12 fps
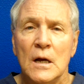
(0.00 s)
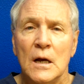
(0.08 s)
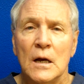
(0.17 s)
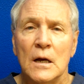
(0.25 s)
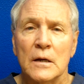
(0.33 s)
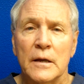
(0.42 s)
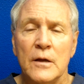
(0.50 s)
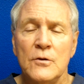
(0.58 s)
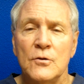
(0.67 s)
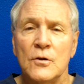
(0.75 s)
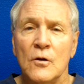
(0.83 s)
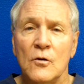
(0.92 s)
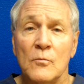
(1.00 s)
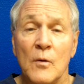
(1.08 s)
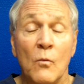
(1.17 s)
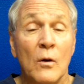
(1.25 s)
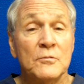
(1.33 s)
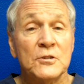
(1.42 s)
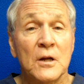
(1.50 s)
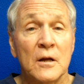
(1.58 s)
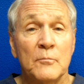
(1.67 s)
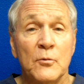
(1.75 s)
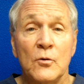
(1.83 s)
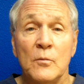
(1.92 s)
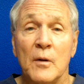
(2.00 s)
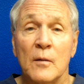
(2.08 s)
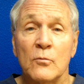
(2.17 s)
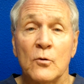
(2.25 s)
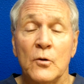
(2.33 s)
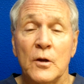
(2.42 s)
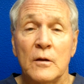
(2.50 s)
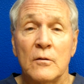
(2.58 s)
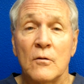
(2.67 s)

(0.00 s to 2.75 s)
Again, you can go to my website, Beauty by Brueck.